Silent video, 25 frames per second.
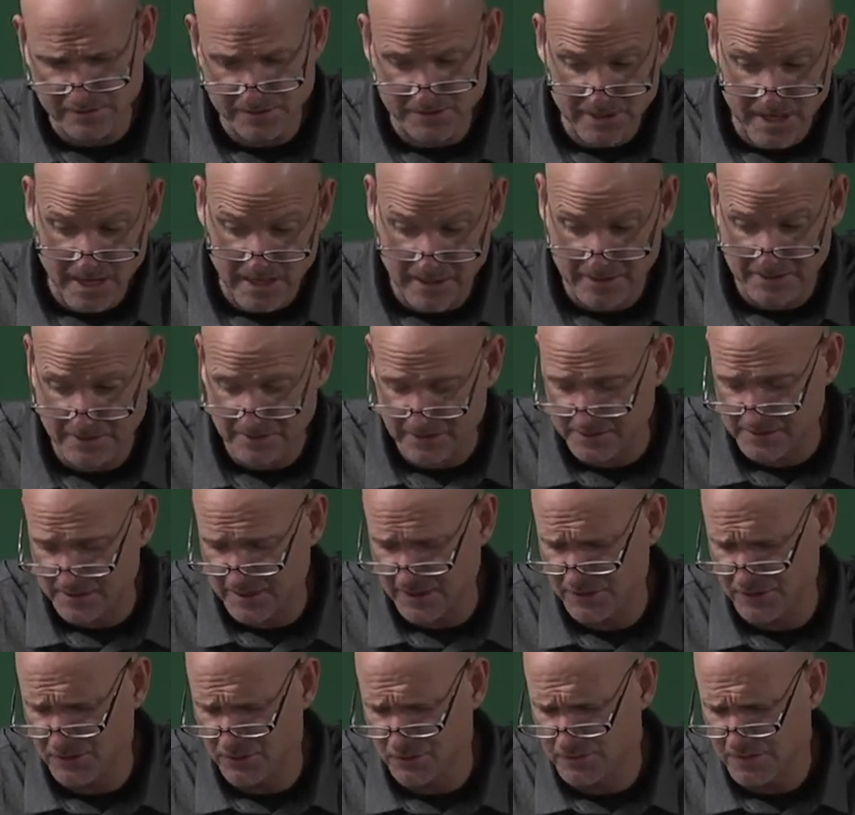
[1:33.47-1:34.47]
And Jalen
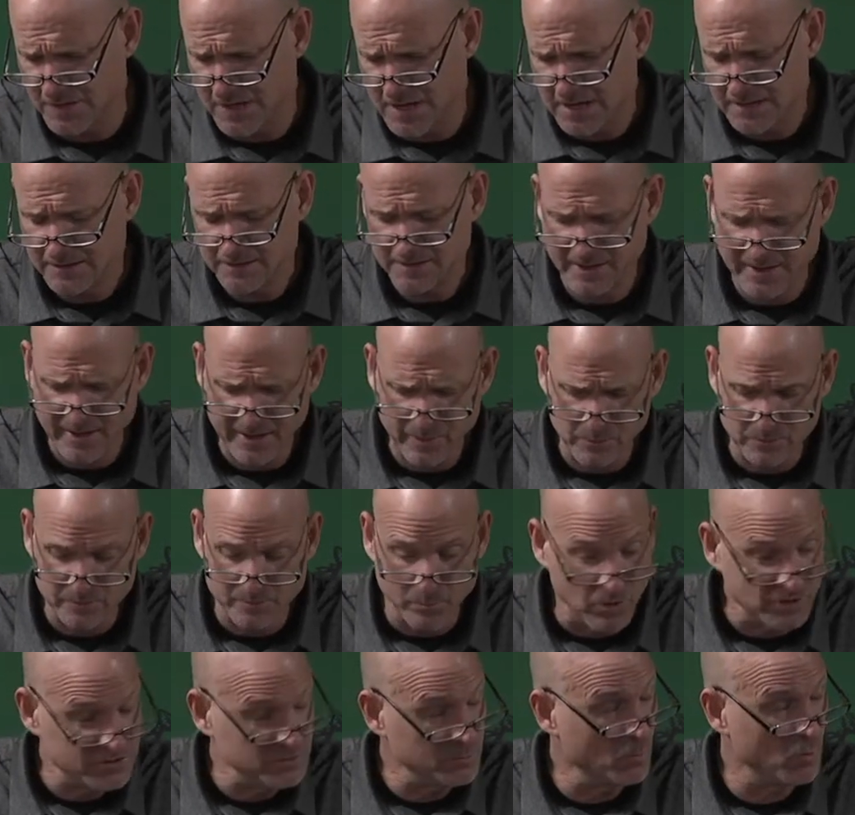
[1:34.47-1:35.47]
continues. Today he was
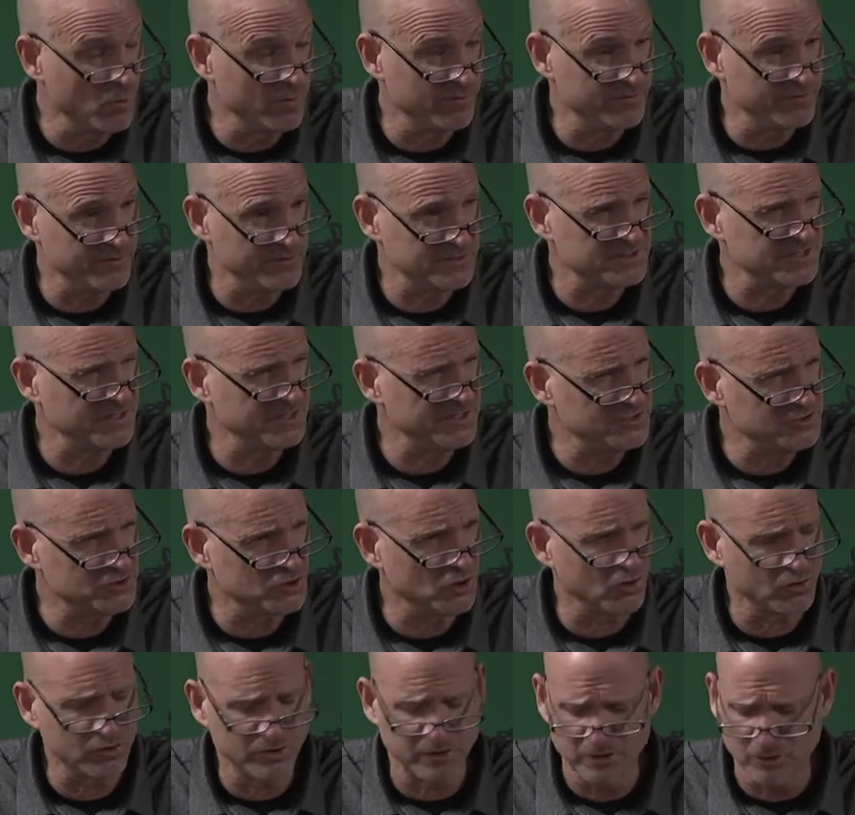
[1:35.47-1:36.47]
much more efficient. He
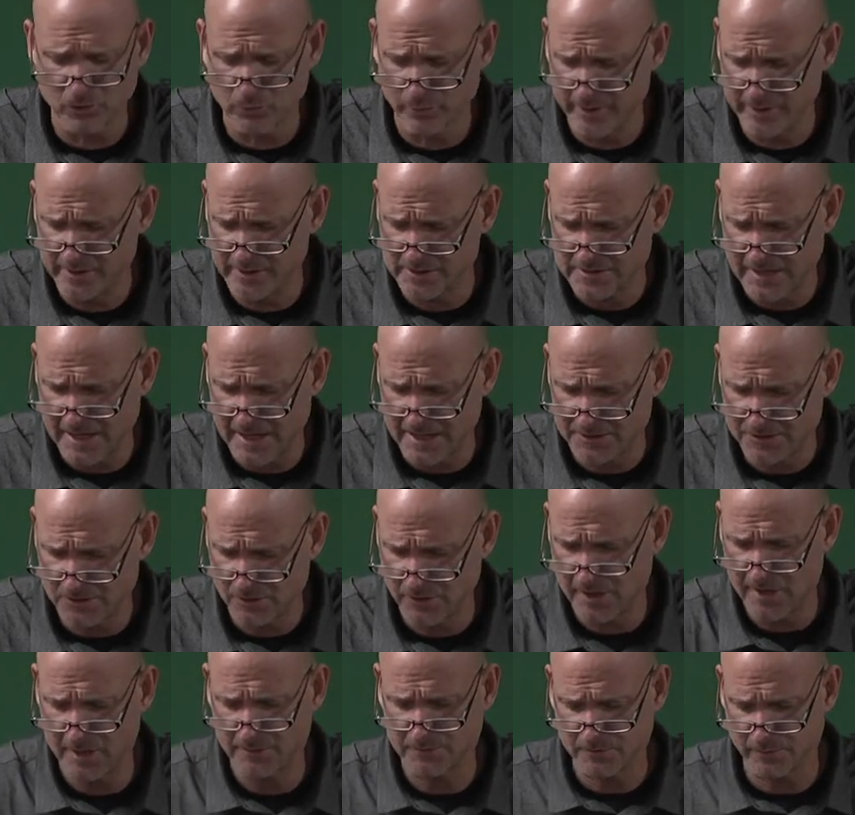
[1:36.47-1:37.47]
struggled a little bit in his last two
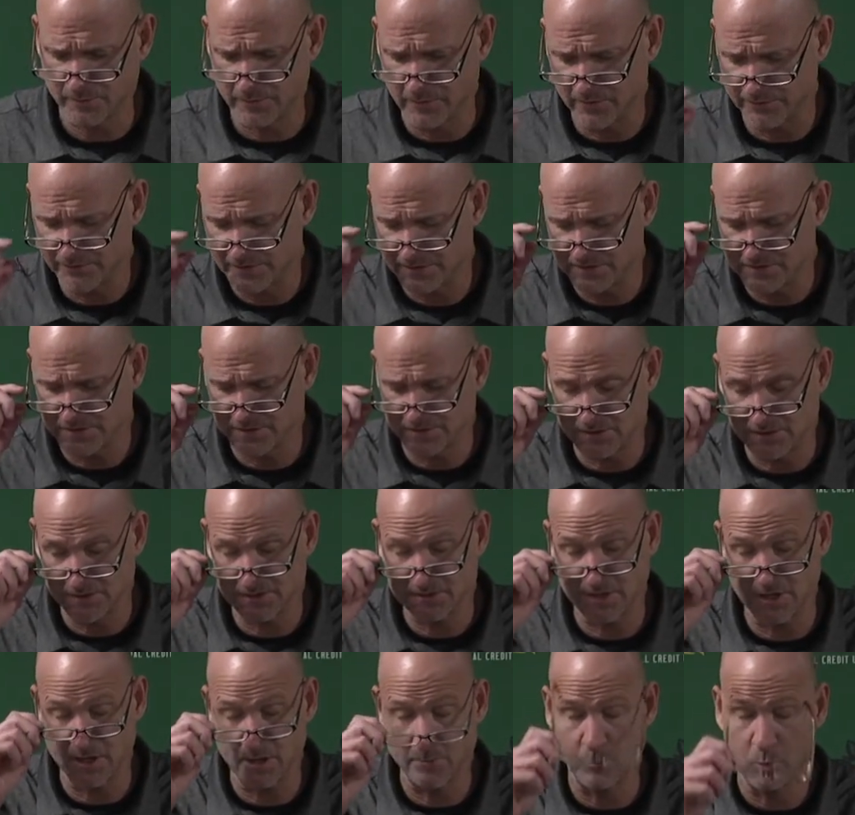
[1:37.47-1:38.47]
games from an efficiency
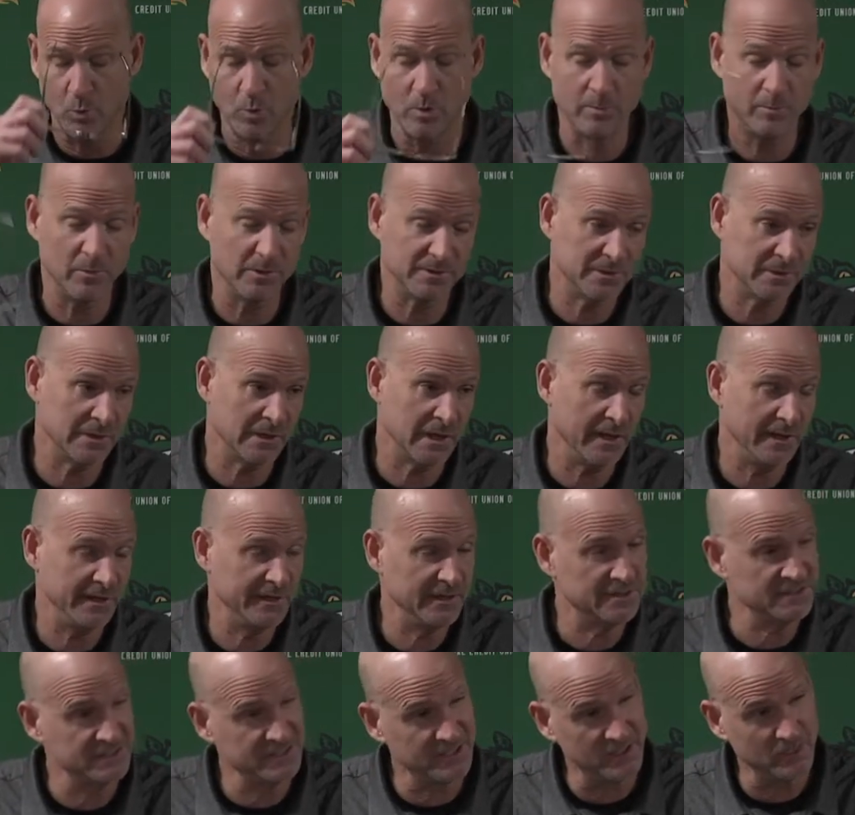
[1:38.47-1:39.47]
standpoint, but tonight he
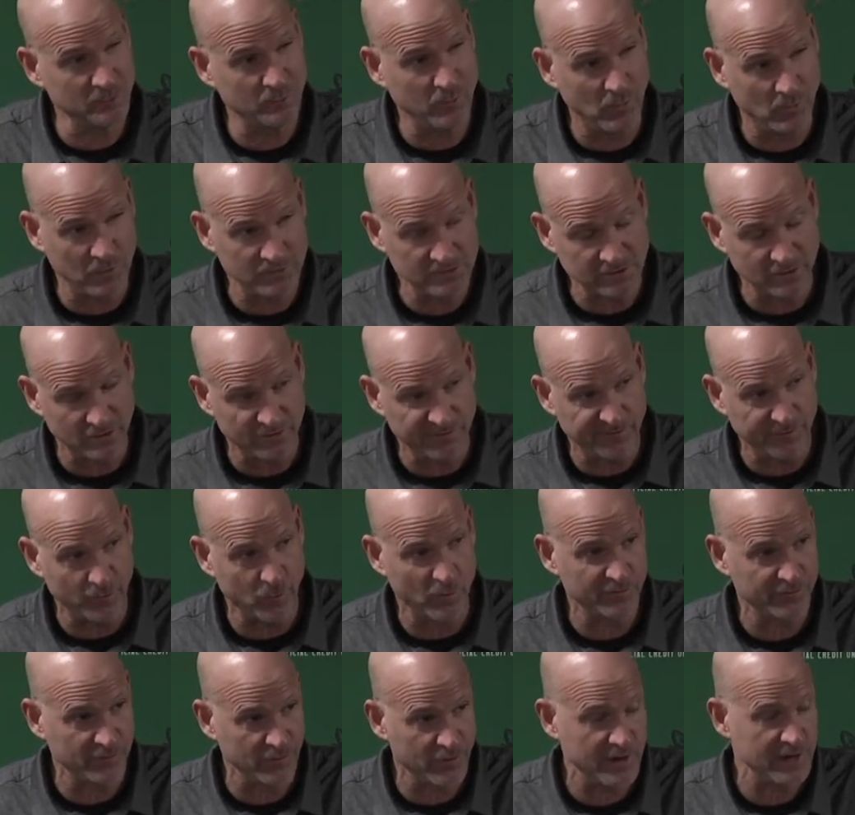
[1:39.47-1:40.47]
gets 10 points off
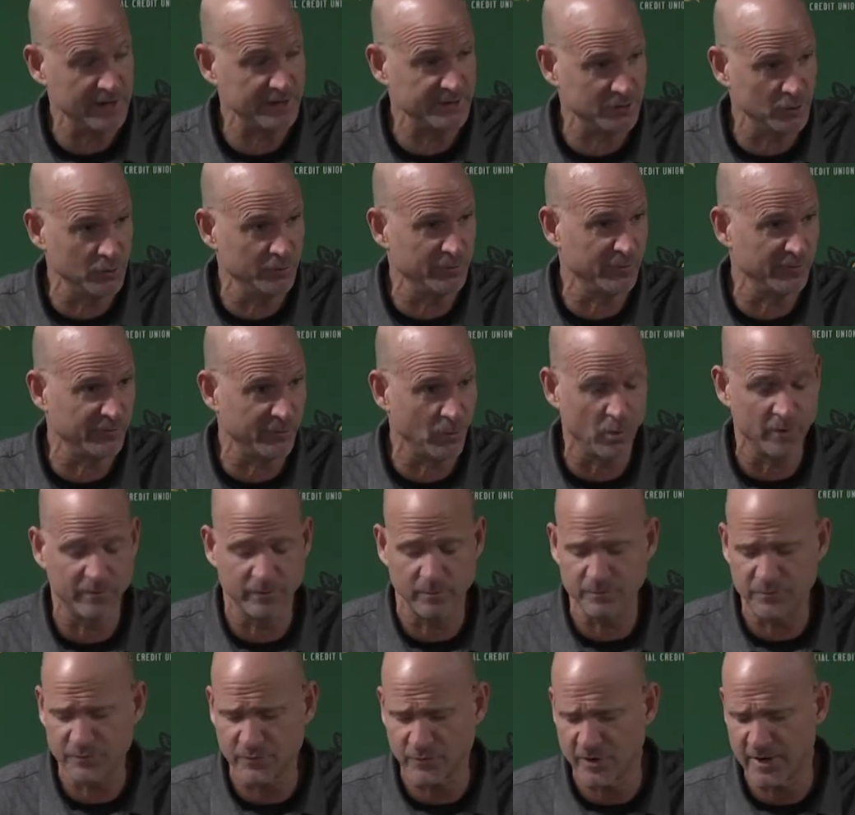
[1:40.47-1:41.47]
four for eight, two for four
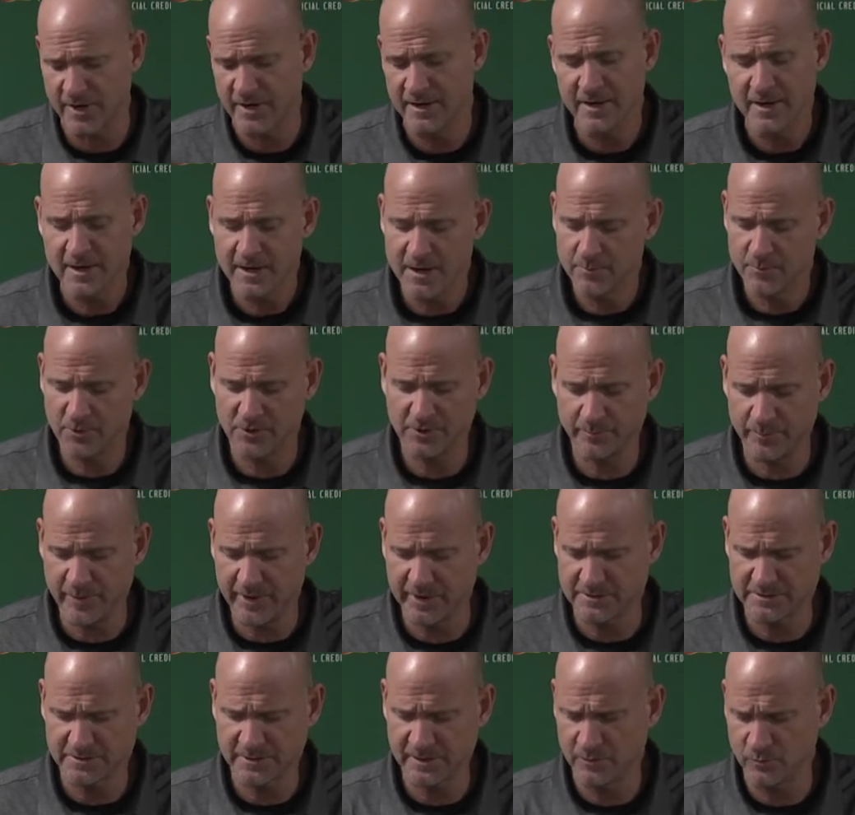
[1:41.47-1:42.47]
from three. But the
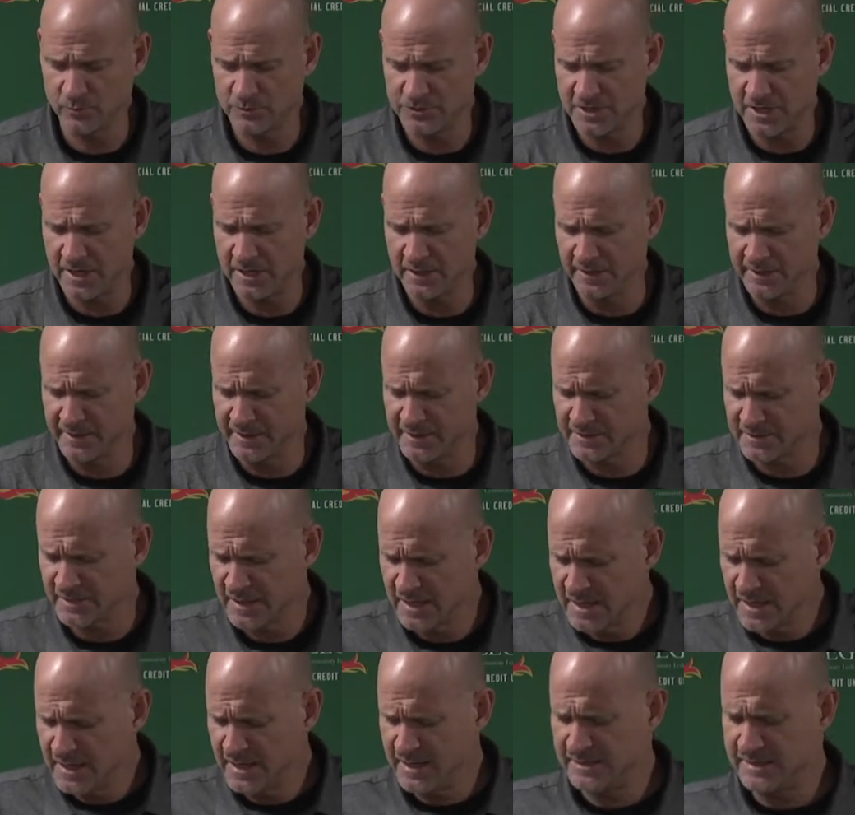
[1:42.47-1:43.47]
biggest thing with Jalen is,
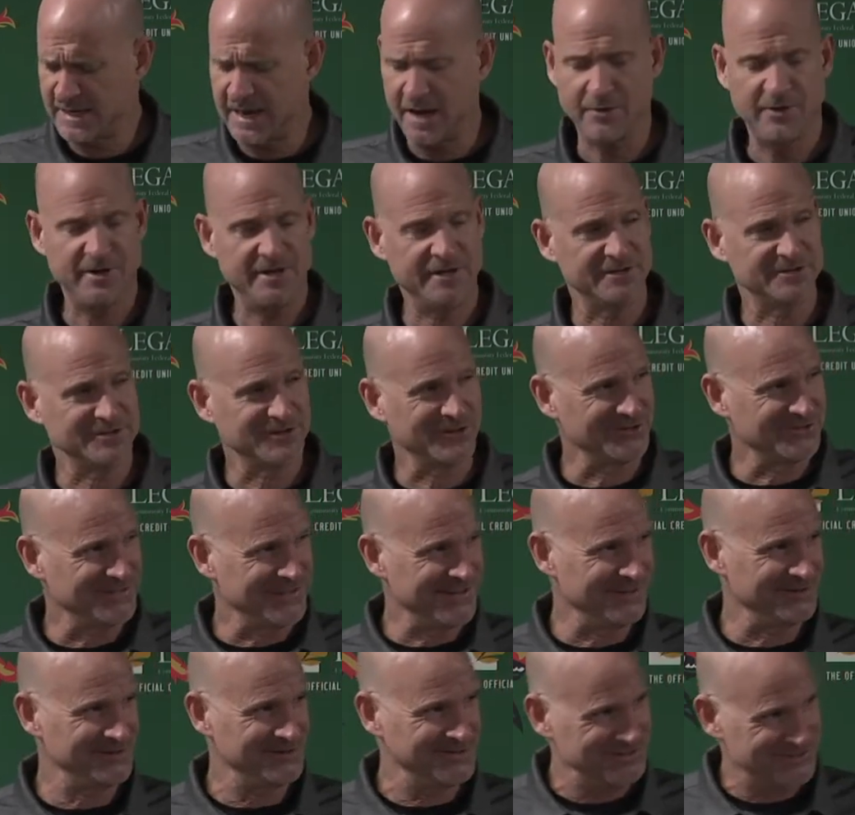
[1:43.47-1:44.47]
is how he has
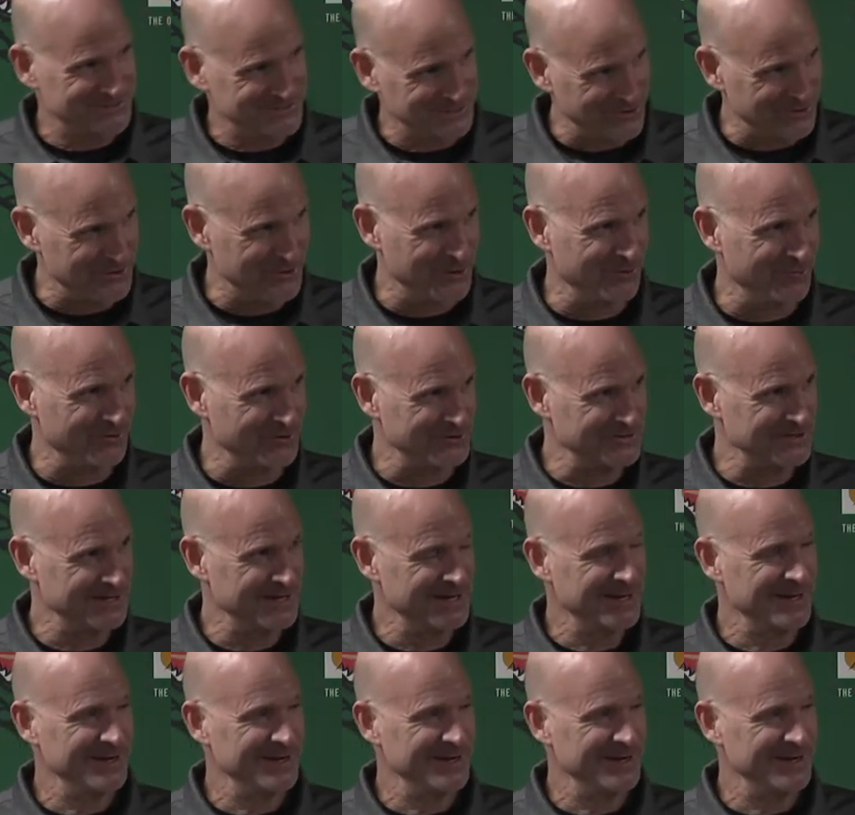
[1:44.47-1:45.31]
curtailed his turnovers.